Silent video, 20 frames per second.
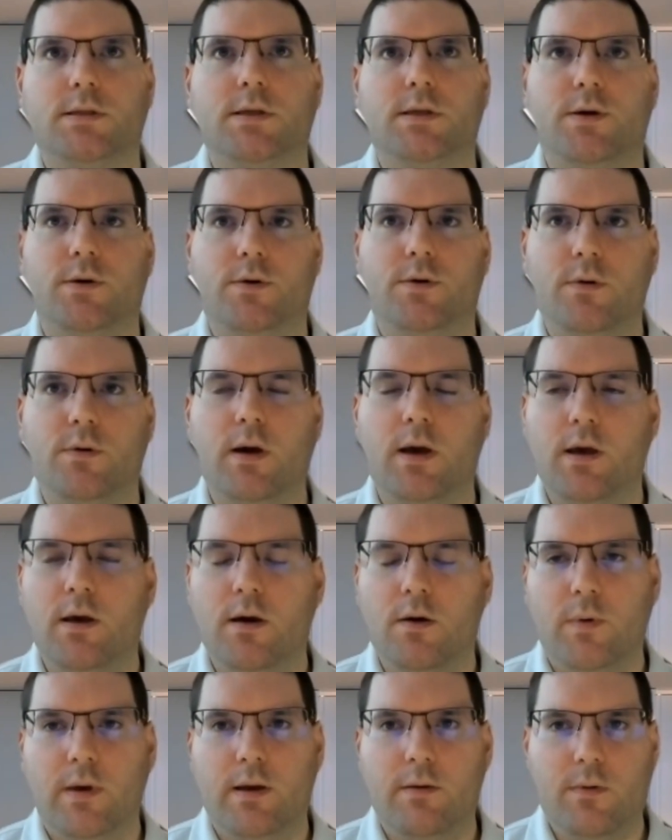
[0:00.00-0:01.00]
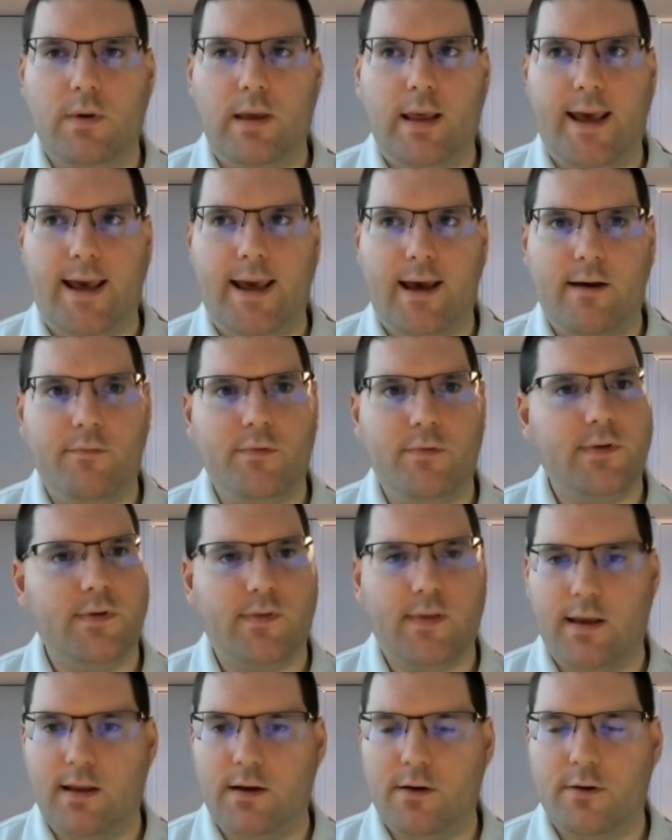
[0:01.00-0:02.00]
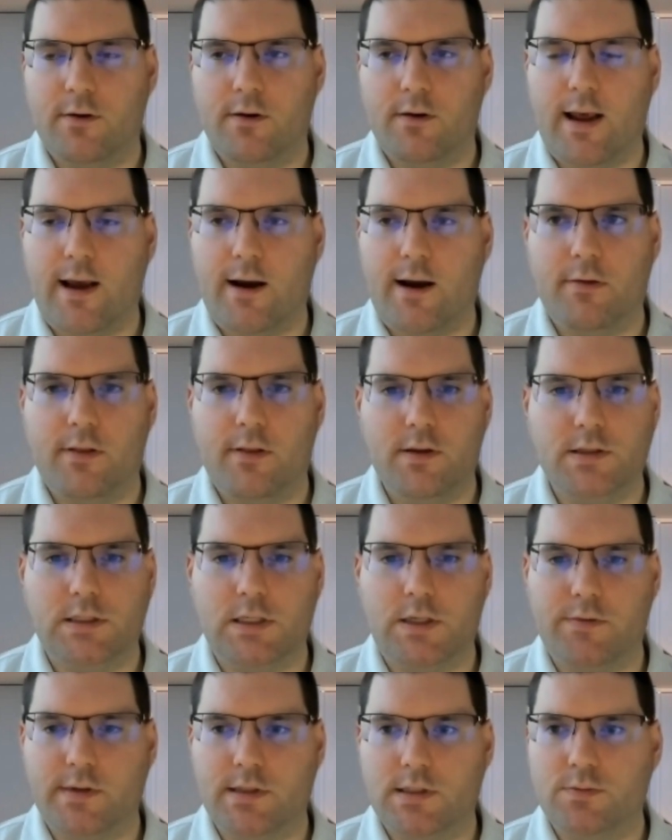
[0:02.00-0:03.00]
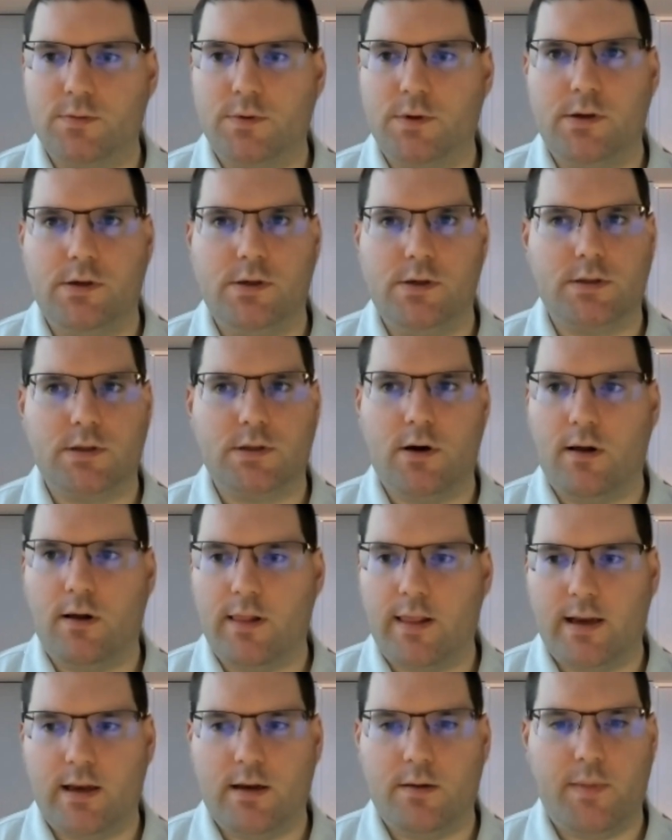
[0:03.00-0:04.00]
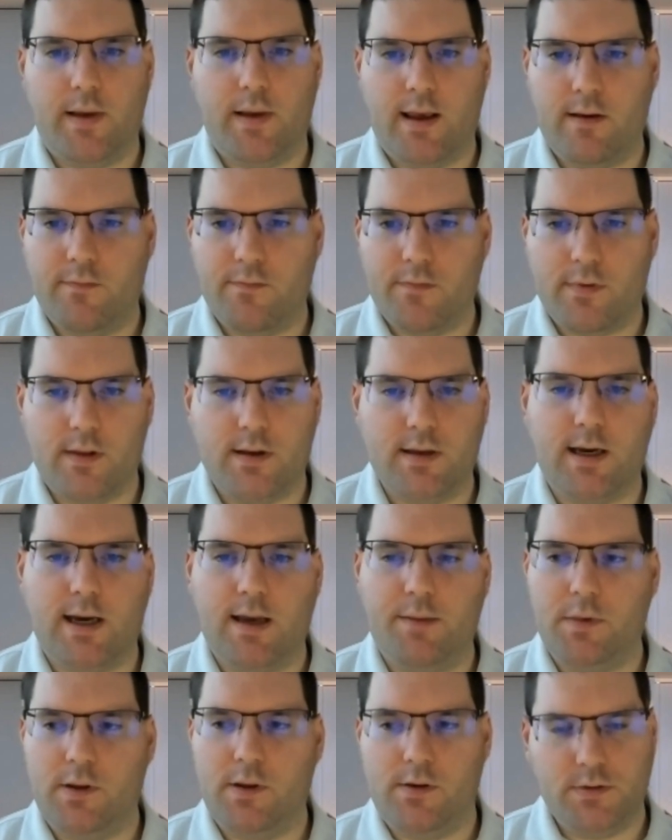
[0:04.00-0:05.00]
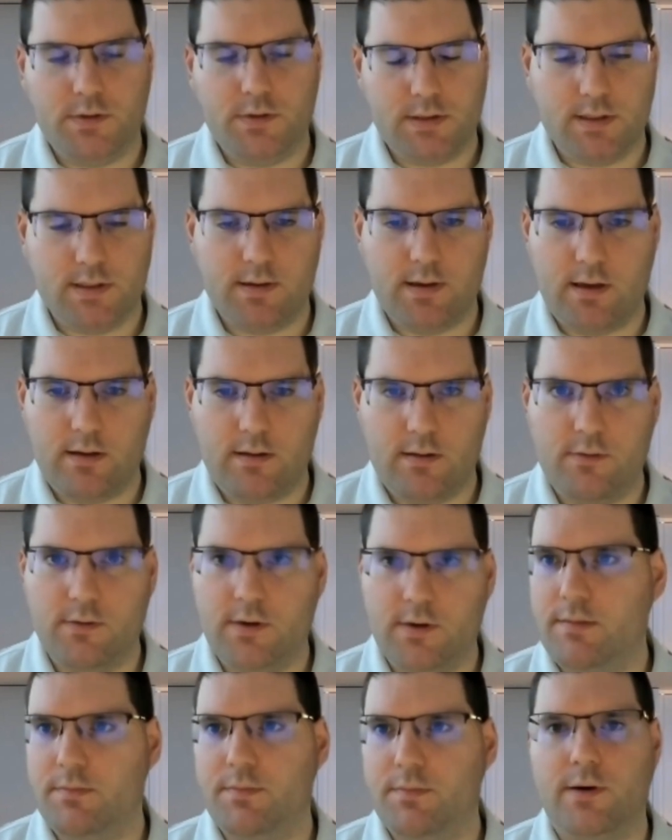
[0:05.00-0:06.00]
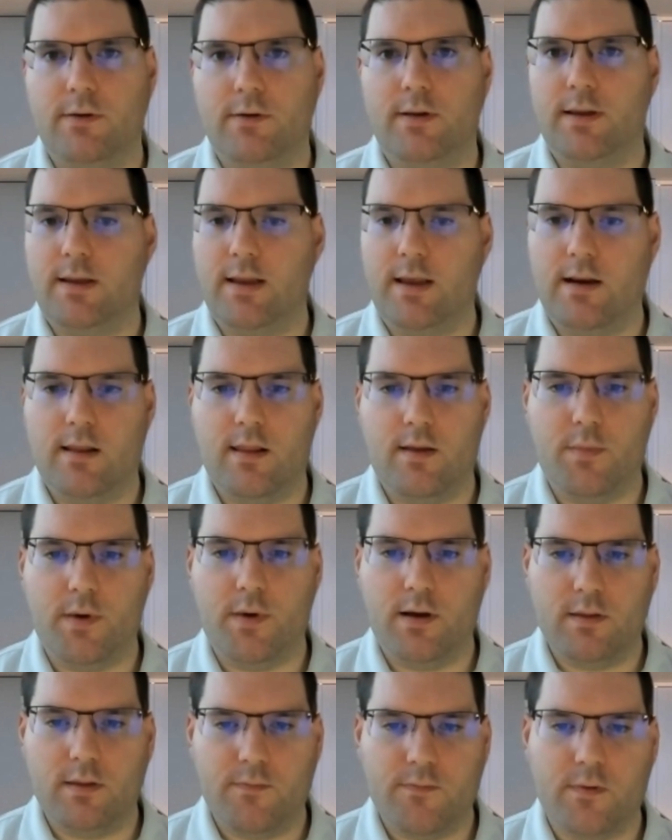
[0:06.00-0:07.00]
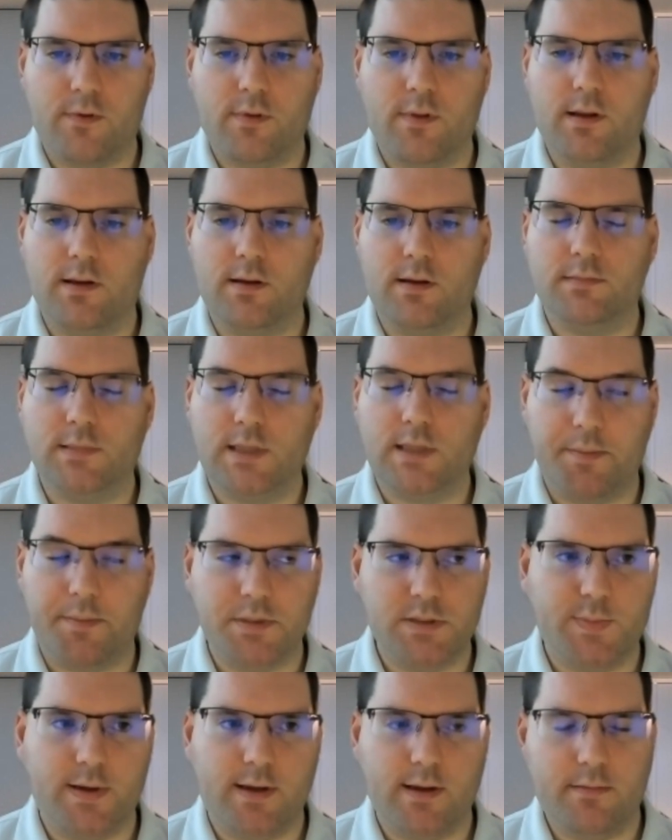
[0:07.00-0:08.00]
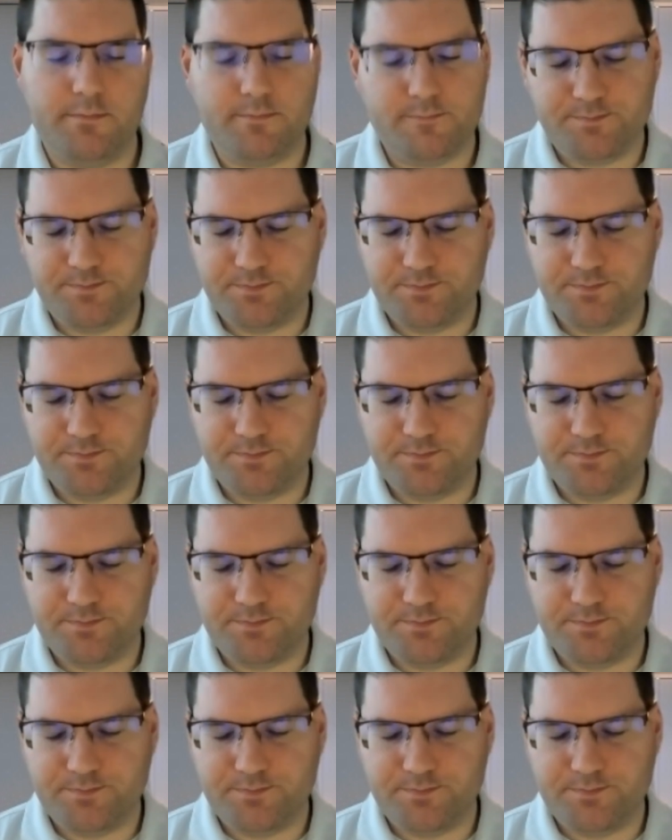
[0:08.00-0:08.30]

So we have the standard hourly service where you just call in and pay for the time used, and you'll get billed at the end of the month for the time spent.